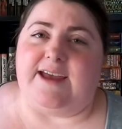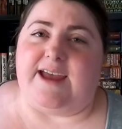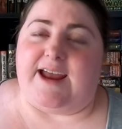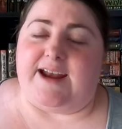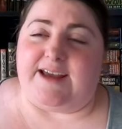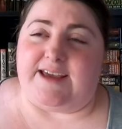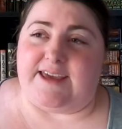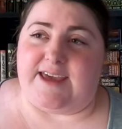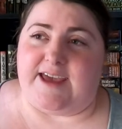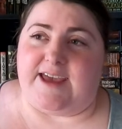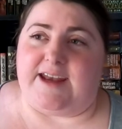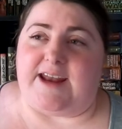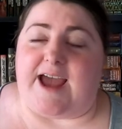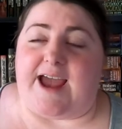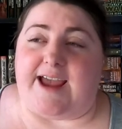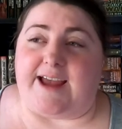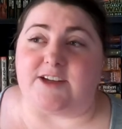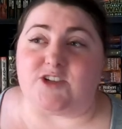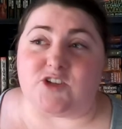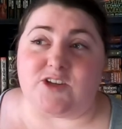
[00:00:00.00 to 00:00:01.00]
And again,
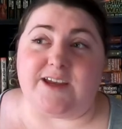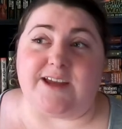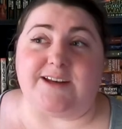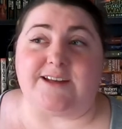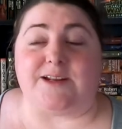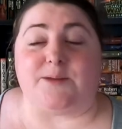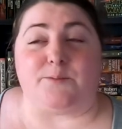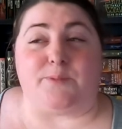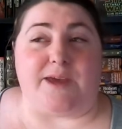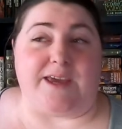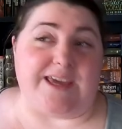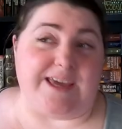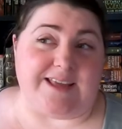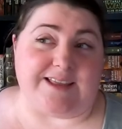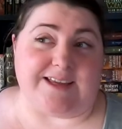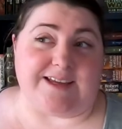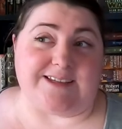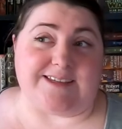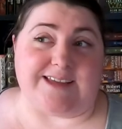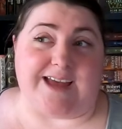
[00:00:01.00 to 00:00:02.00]
I actually ended up picking
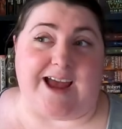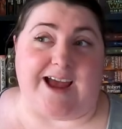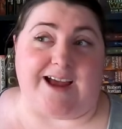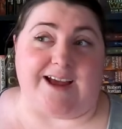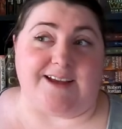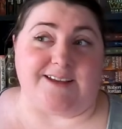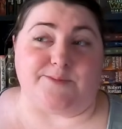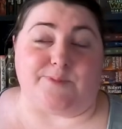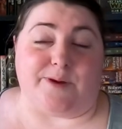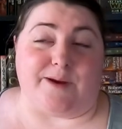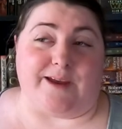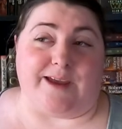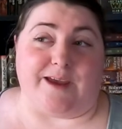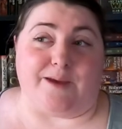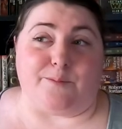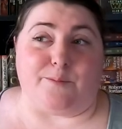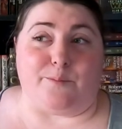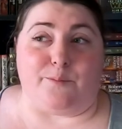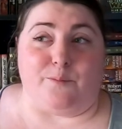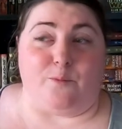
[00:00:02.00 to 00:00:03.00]
this as
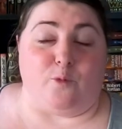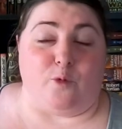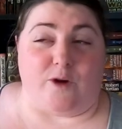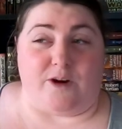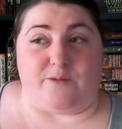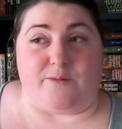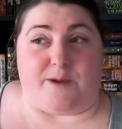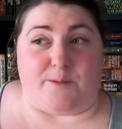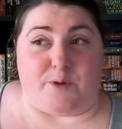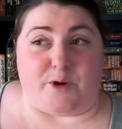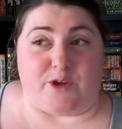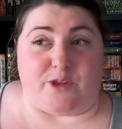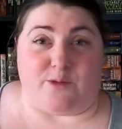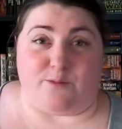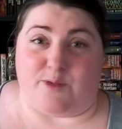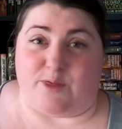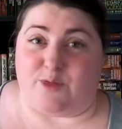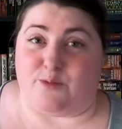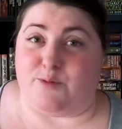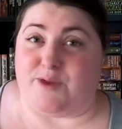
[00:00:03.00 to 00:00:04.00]
my one of my Book of the
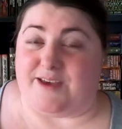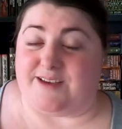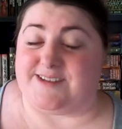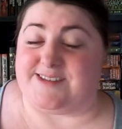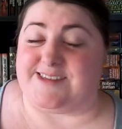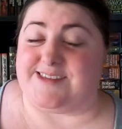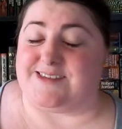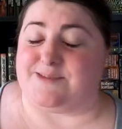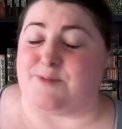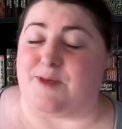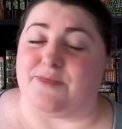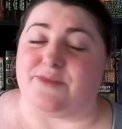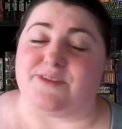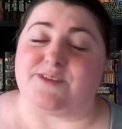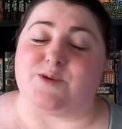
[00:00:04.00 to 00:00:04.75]
Month picks this month.